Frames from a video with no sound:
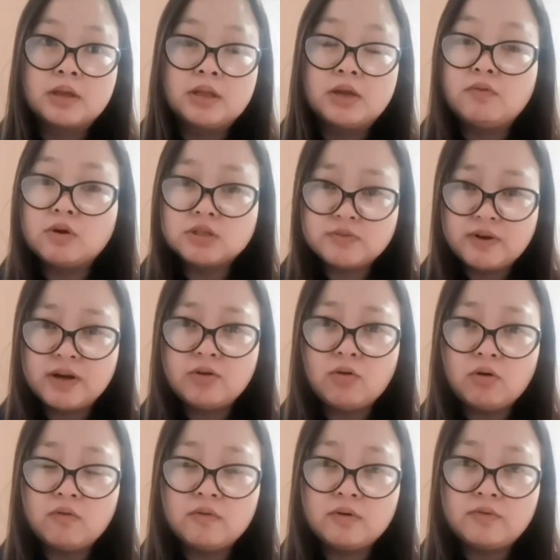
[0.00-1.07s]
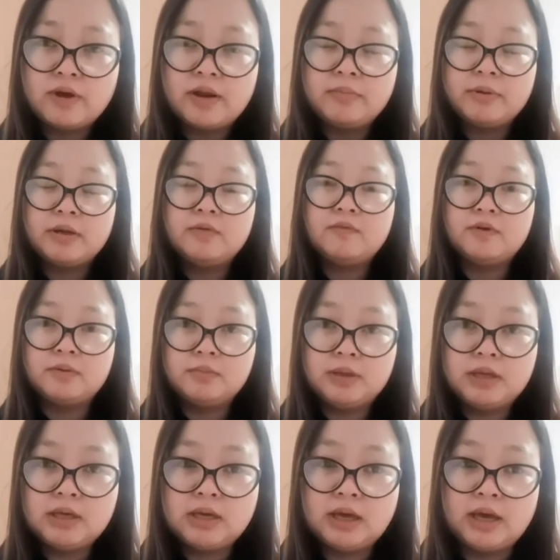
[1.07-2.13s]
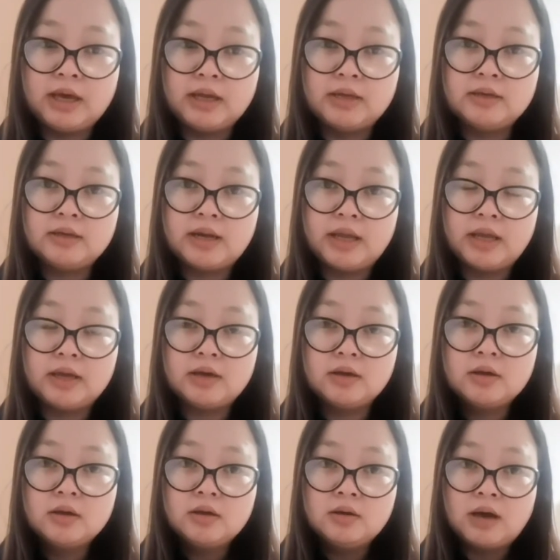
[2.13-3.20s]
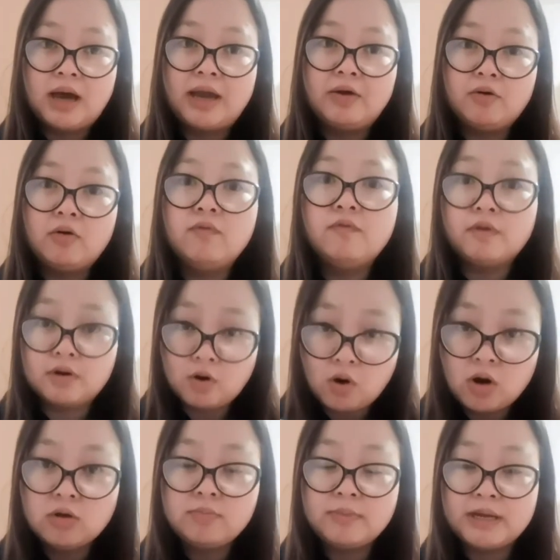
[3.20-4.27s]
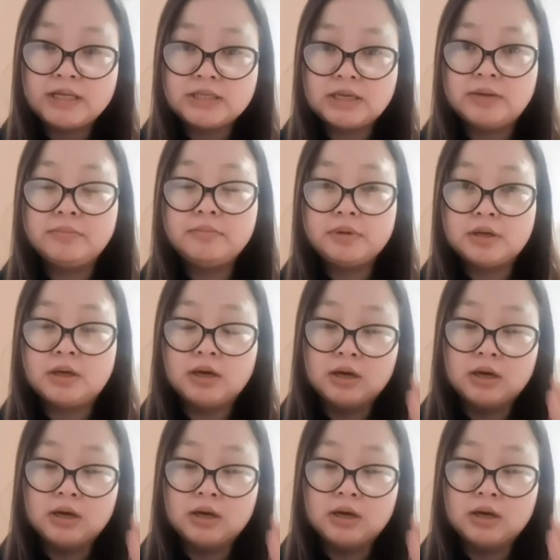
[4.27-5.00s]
it was very overwhelming for me, and like I hope for all of my team